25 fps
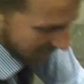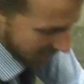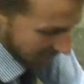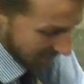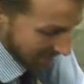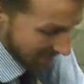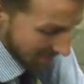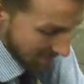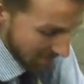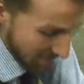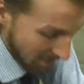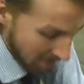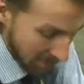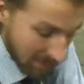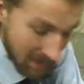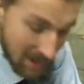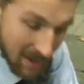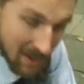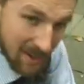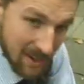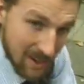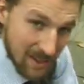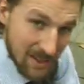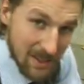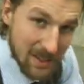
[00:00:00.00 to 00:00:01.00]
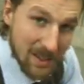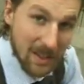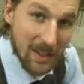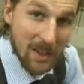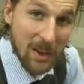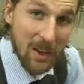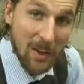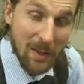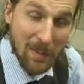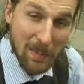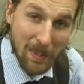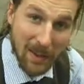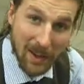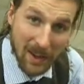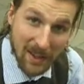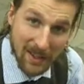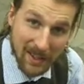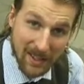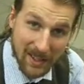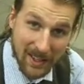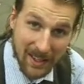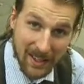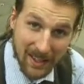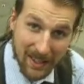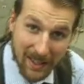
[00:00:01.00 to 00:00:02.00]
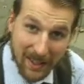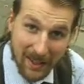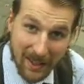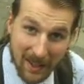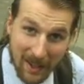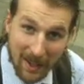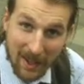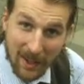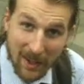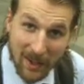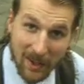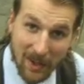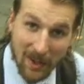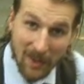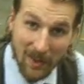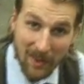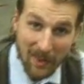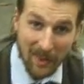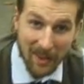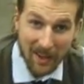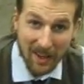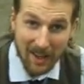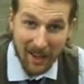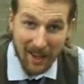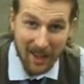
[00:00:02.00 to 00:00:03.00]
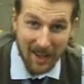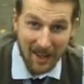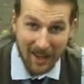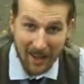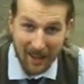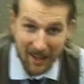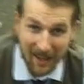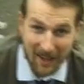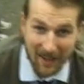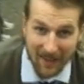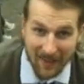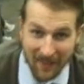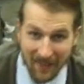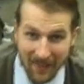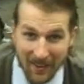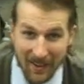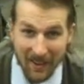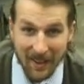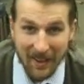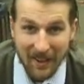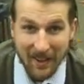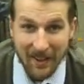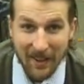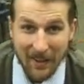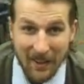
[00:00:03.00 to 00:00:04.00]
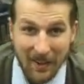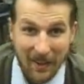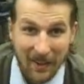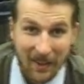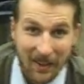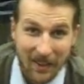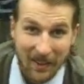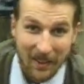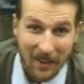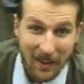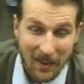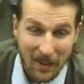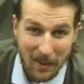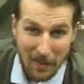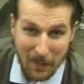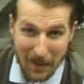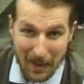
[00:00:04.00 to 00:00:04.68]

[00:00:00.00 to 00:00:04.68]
So there we've got the onions, got the parsley, got the uh, Got the